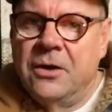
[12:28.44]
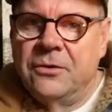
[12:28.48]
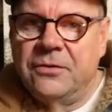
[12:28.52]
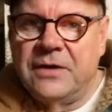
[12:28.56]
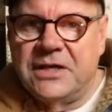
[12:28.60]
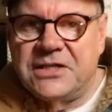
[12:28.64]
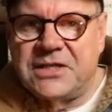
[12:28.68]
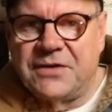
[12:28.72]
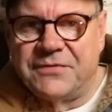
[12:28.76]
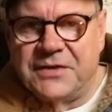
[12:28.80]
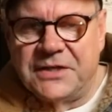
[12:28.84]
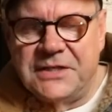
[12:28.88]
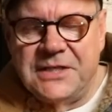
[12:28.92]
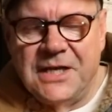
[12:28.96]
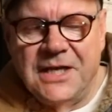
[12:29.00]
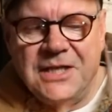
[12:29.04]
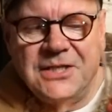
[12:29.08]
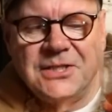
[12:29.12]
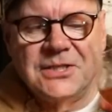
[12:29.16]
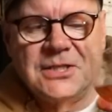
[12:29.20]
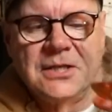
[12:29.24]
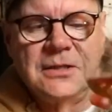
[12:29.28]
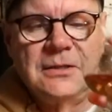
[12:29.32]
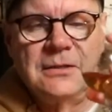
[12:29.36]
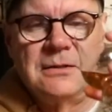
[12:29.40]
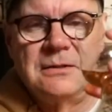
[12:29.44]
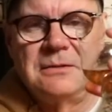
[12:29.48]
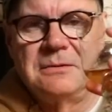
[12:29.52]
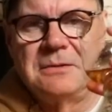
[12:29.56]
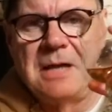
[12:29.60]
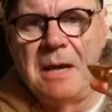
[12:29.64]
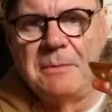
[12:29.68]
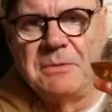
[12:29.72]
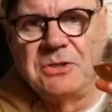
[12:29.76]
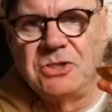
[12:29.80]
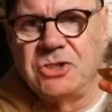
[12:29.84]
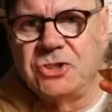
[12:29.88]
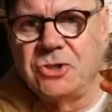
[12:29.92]
Let's have a taste.
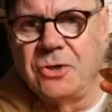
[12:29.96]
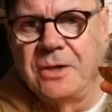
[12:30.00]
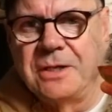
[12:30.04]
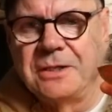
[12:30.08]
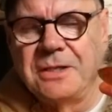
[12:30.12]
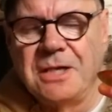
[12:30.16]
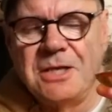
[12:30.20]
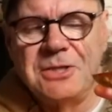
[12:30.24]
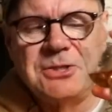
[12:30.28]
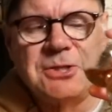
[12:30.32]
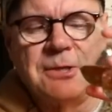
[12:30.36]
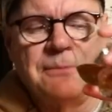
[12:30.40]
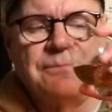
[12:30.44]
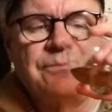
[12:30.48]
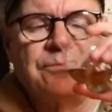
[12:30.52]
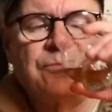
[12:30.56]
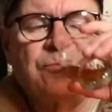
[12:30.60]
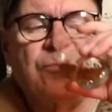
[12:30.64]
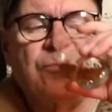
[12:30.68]
I'm enjoying this.